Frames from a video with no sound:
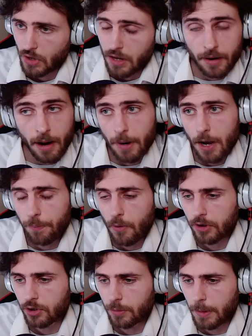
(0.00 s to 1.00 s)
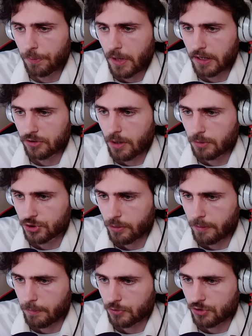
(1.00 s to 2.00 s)
Now, my opponent could be playing a double
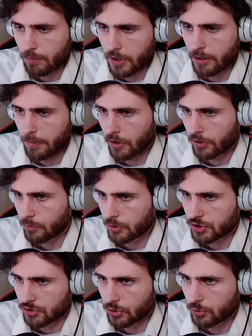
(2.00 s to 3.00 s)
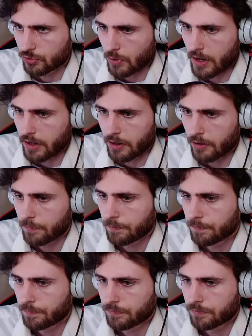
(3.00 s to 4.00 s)
Sabrina build, and we just lose right here.
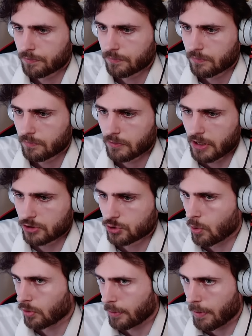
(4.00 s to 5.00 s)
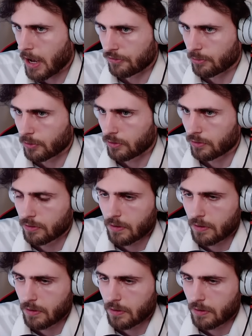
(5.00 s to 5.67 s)
It's totally possible.